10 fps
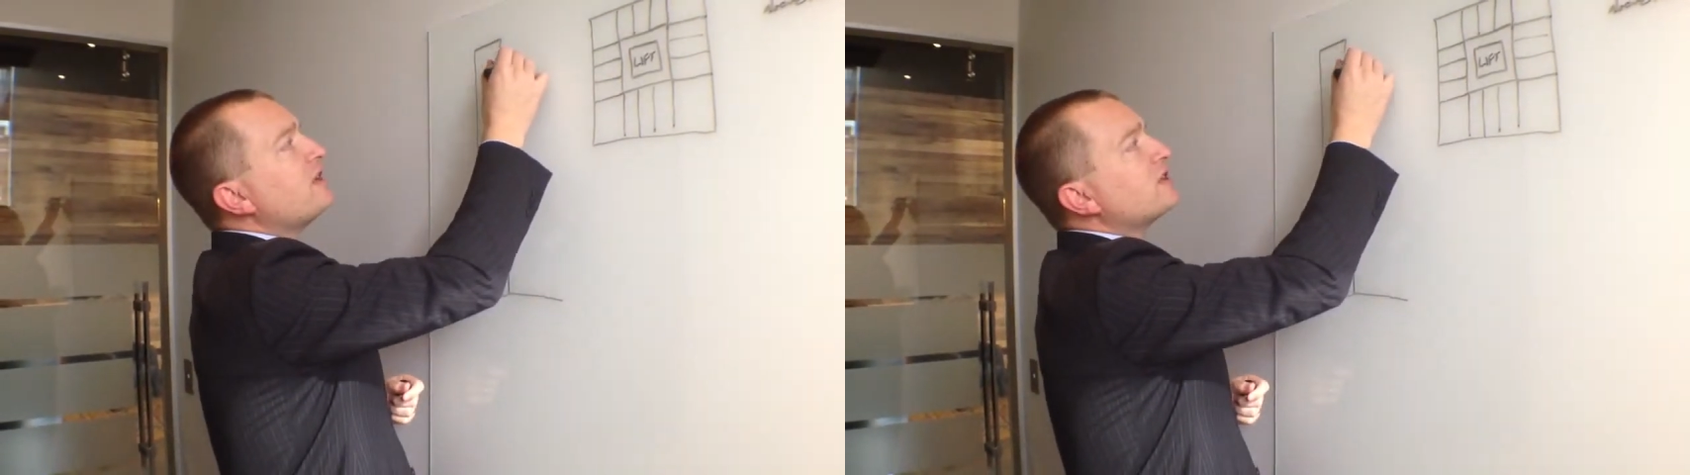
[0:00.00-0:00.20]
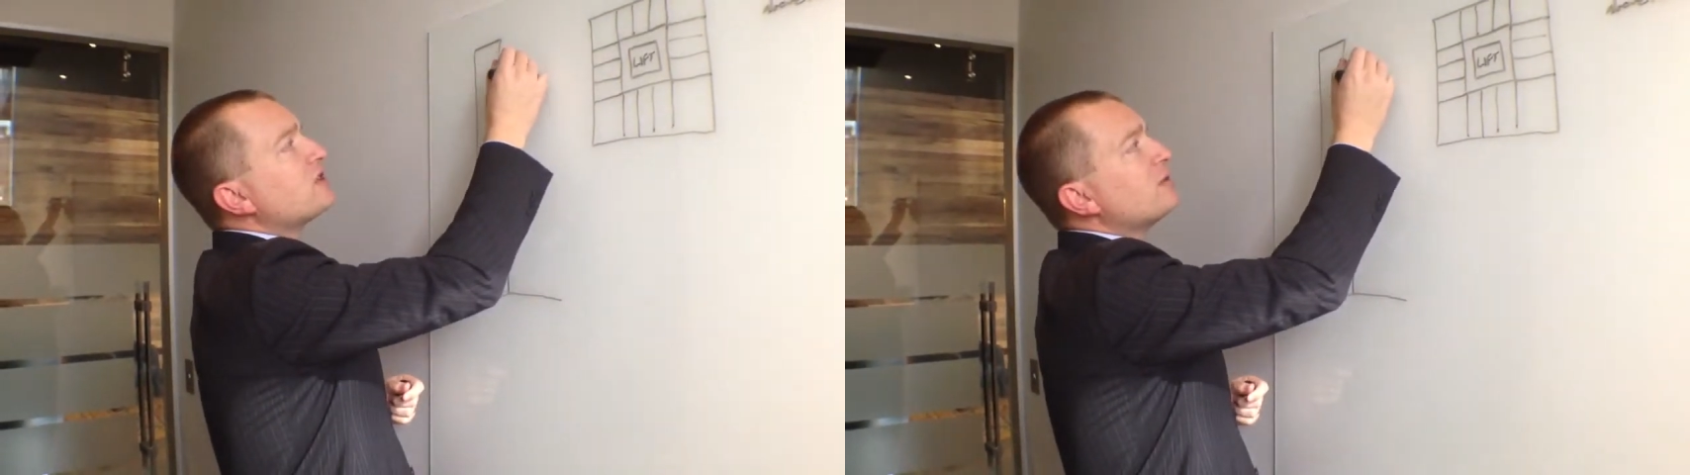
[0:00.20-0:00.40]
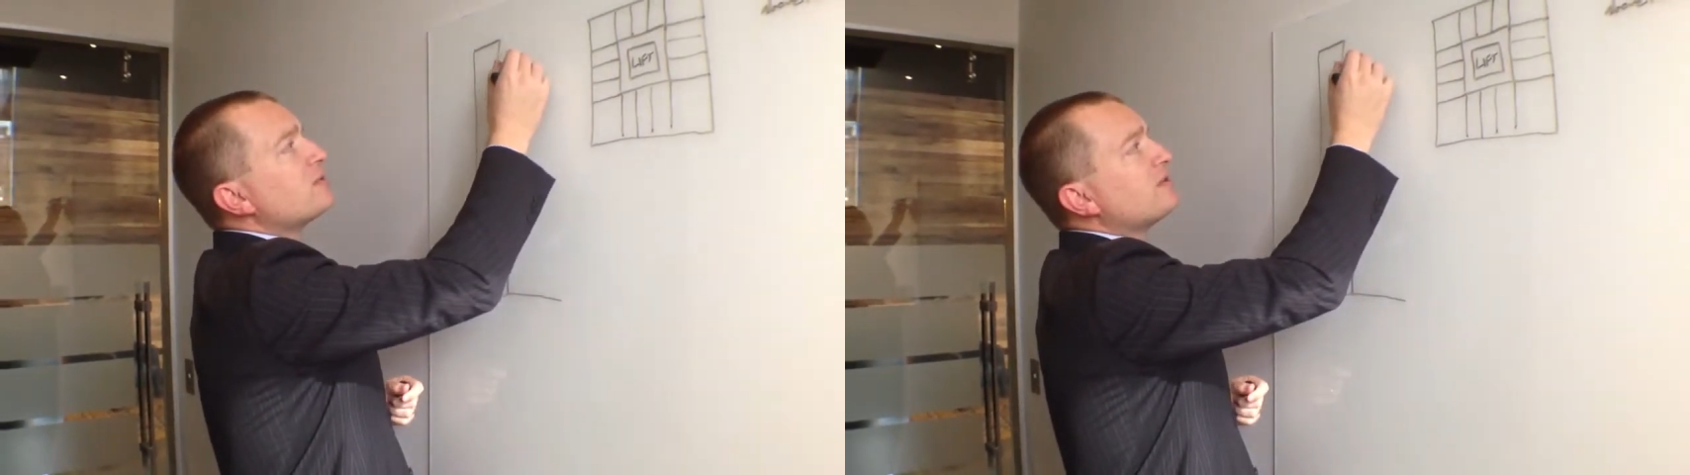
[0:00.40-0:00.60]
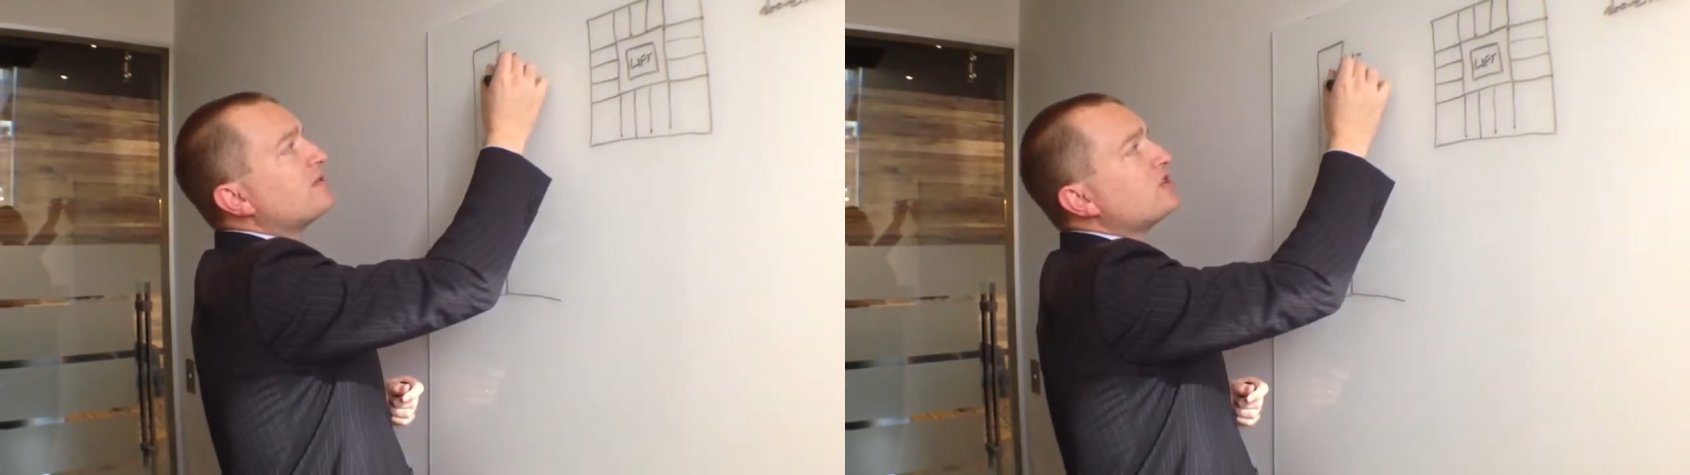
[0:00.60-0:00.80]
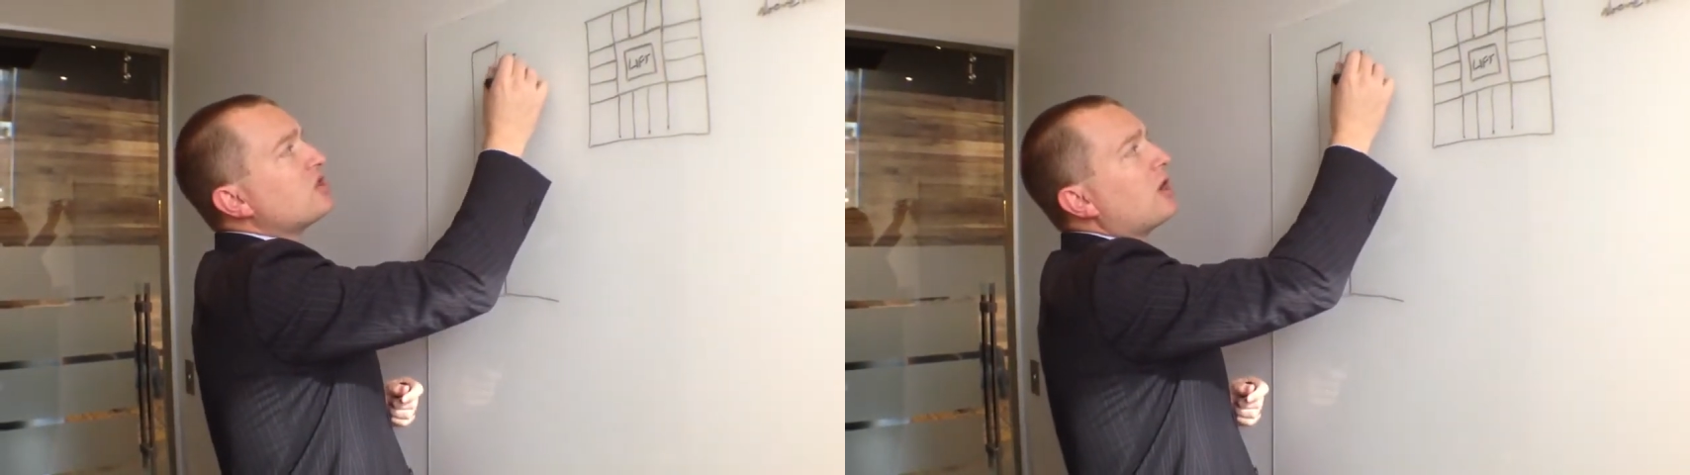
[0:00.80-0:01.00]
in terms of
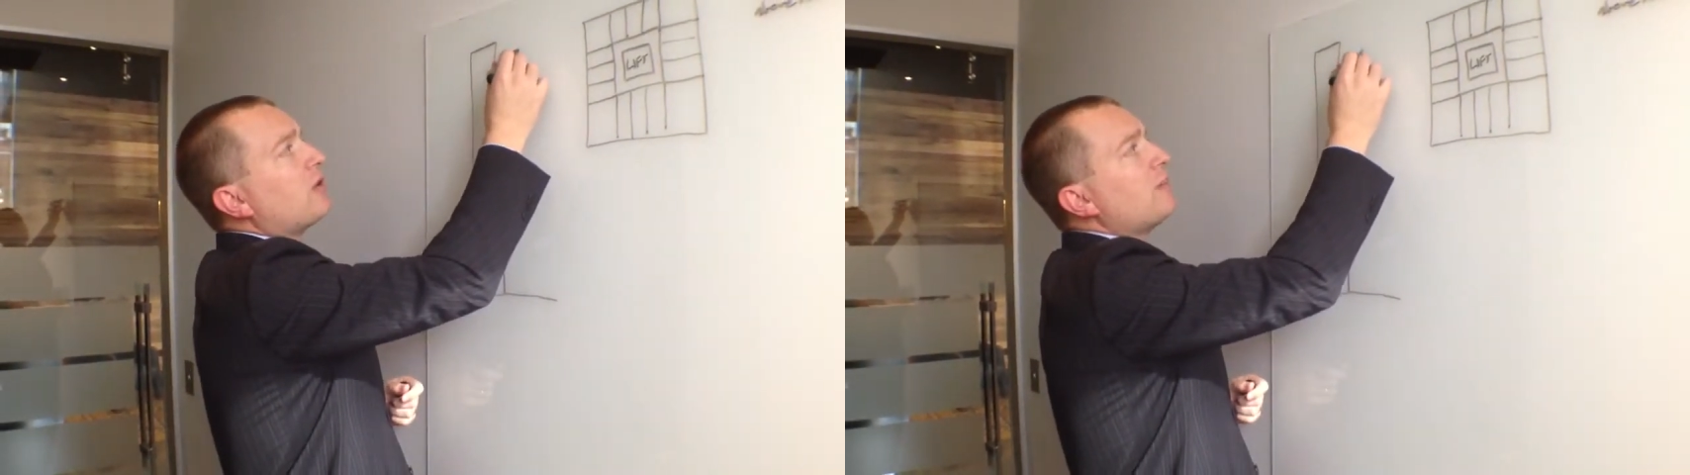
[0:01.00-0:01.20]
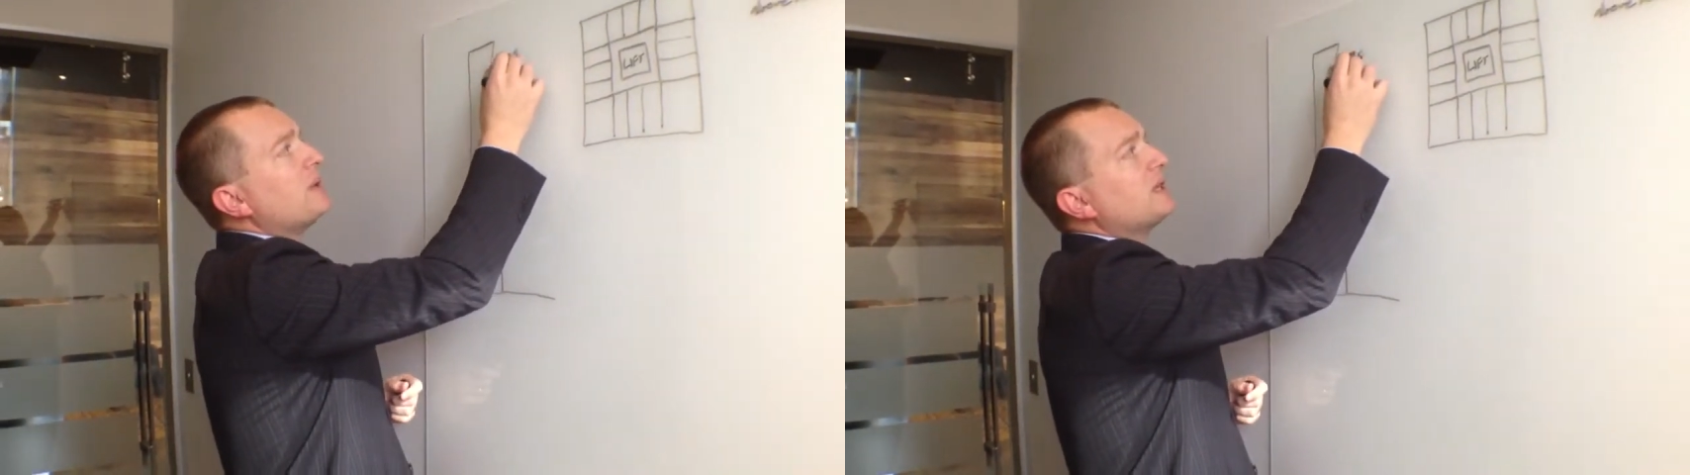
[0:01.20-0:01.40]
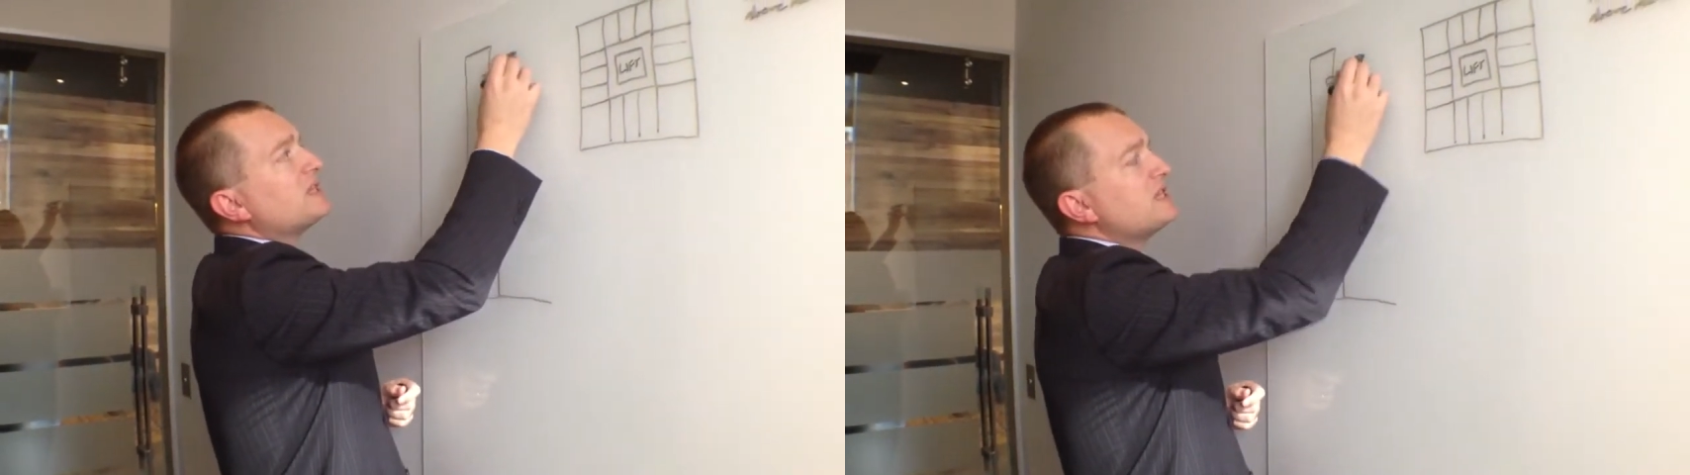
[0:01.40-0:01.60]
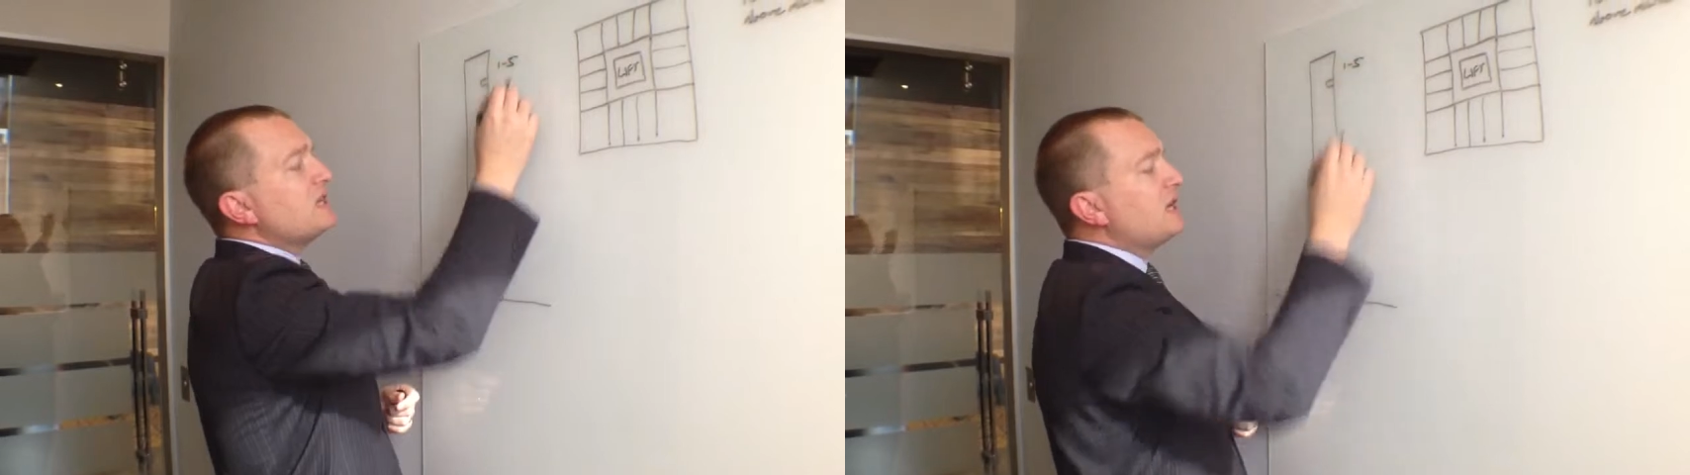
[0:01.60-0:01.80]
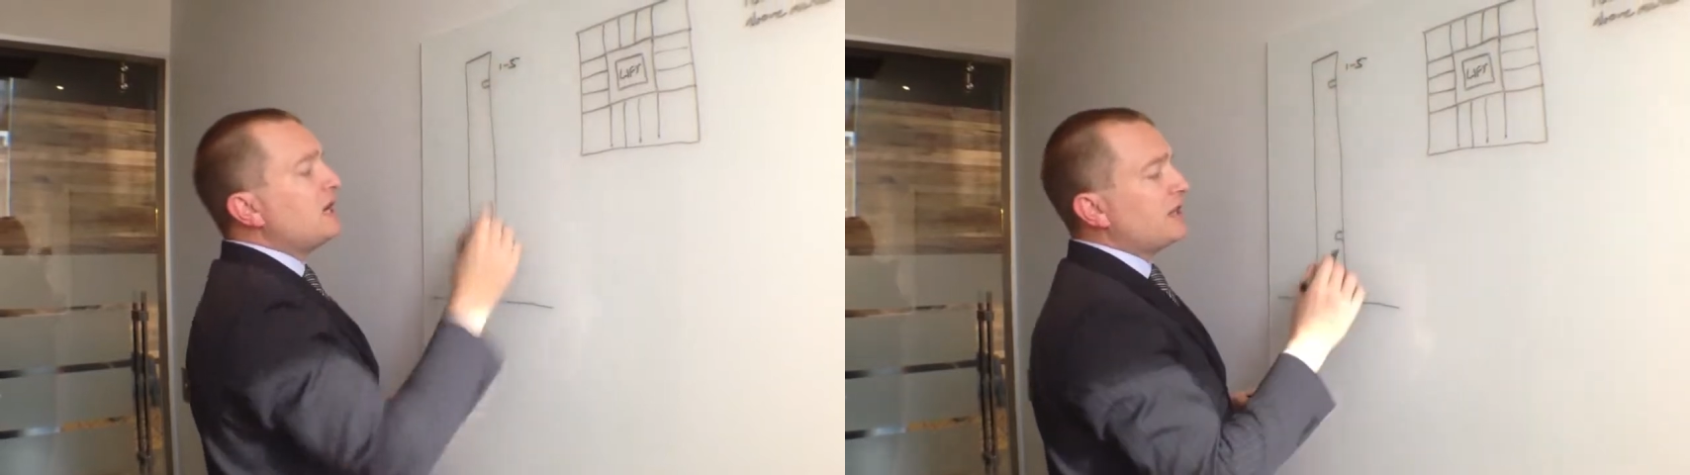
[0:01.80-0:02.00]
desirability.